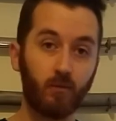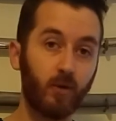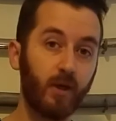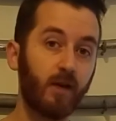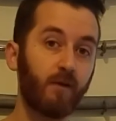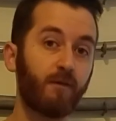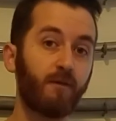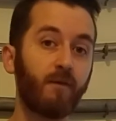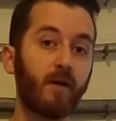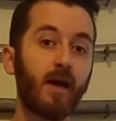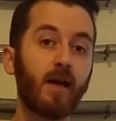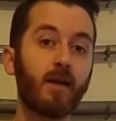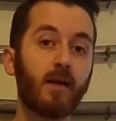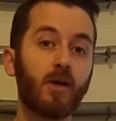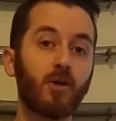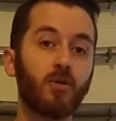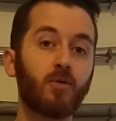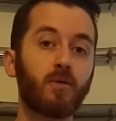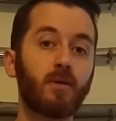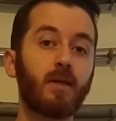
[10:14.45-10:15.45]
We can find
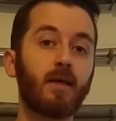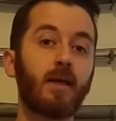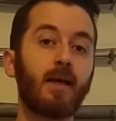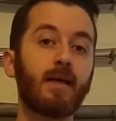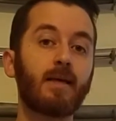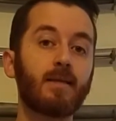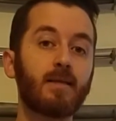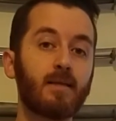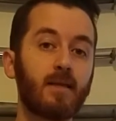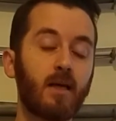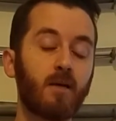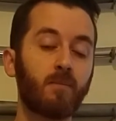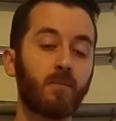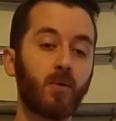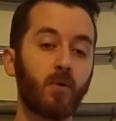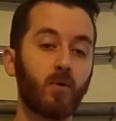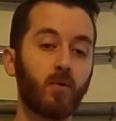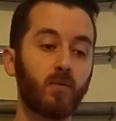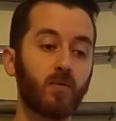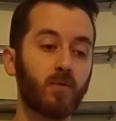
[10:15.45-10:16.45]
actually
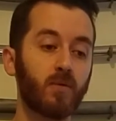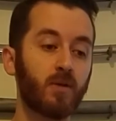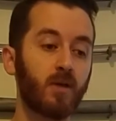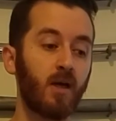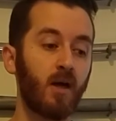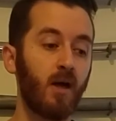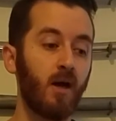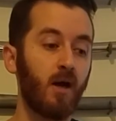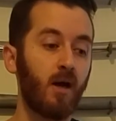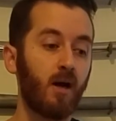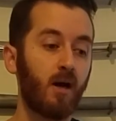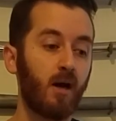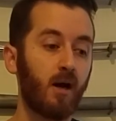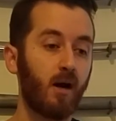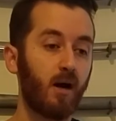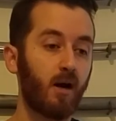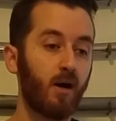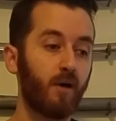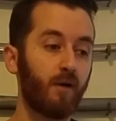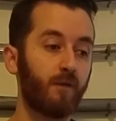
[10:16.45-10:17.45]
examples
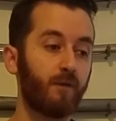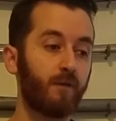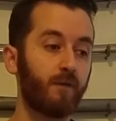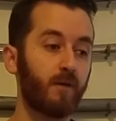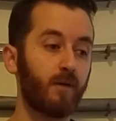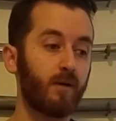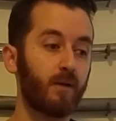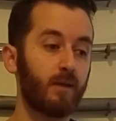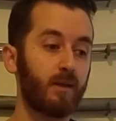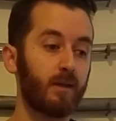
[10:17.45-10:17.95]
of